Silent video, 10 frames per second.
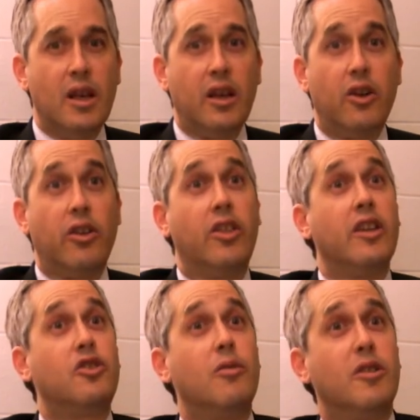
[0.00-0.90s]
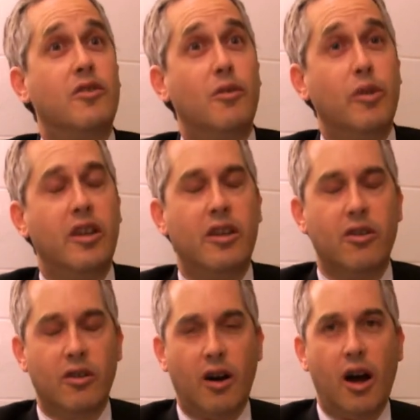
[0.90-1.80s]
Gary, thanks so much for being
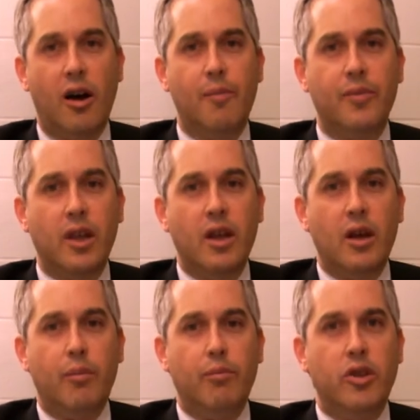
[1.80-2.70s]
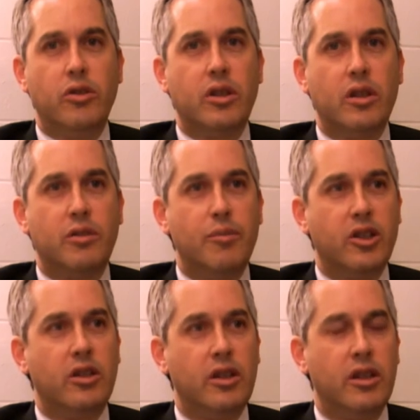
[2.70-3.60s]
here. Um, Musiqa's
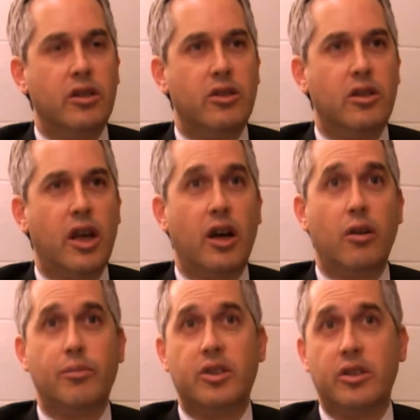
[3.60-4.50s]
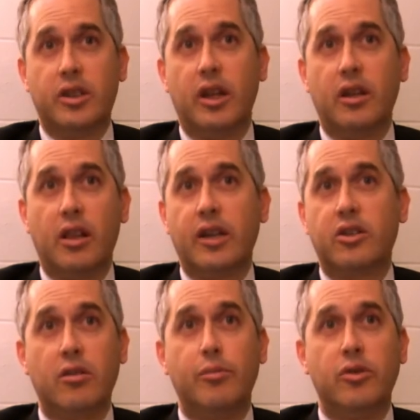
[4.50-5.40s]
mission is to help sustain
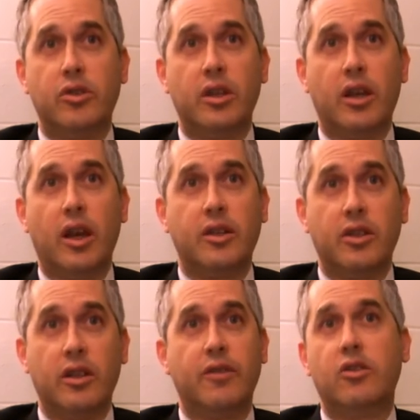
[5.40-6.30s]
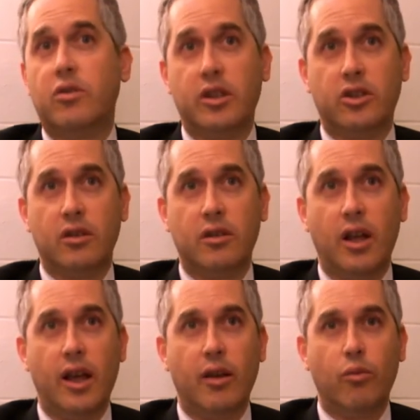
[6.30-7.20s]
classical music as a living tradition,
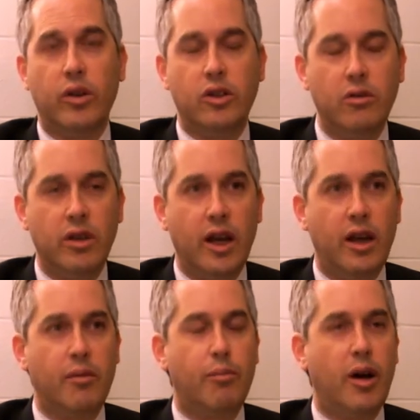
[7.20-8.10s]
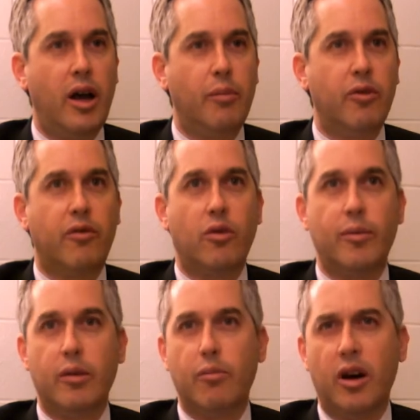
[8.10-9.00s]
and we do that by
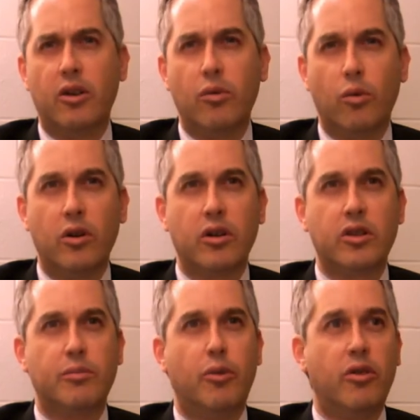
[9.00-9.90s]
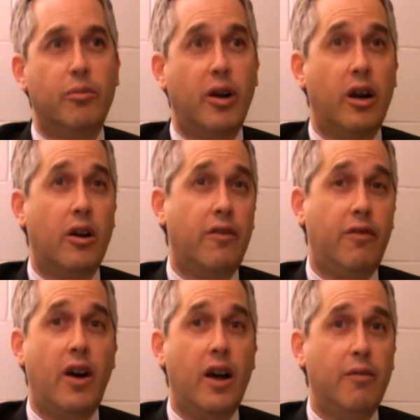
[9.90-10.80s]
performing modern works both by our
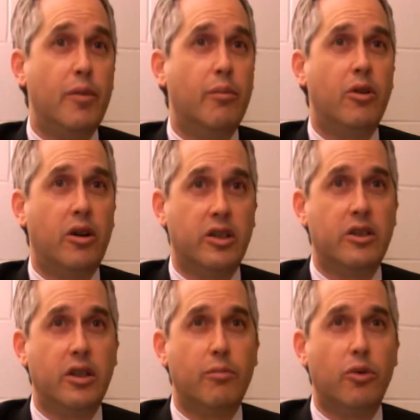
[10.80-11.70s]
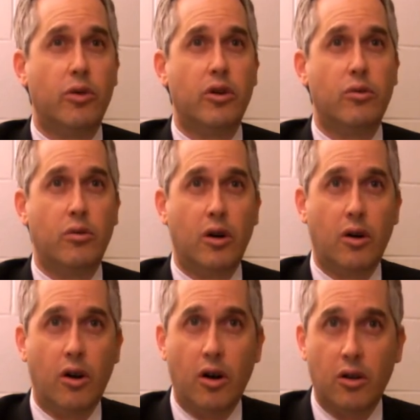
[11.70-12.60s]
five member artistic board, who
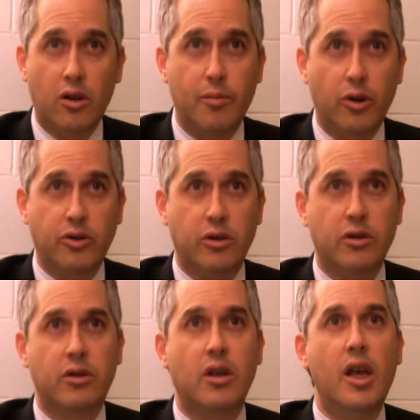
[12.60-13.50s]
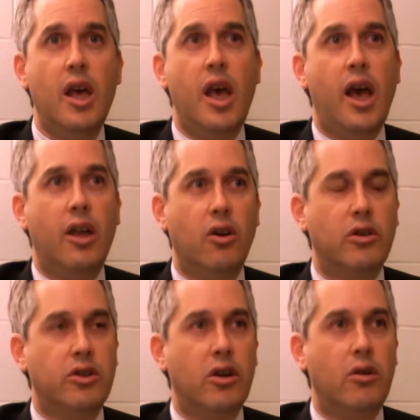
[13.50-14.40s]
are all composers, and
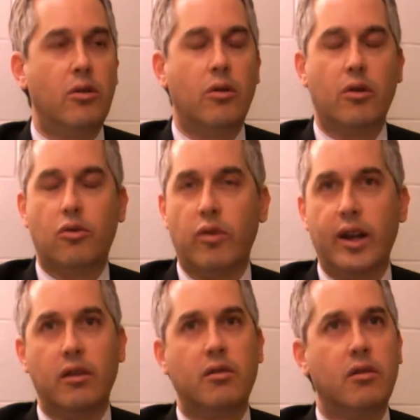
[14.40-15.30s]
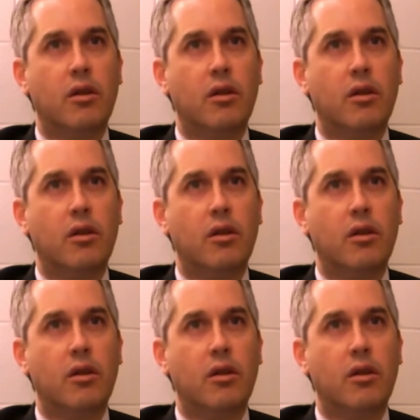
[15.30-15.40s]
also great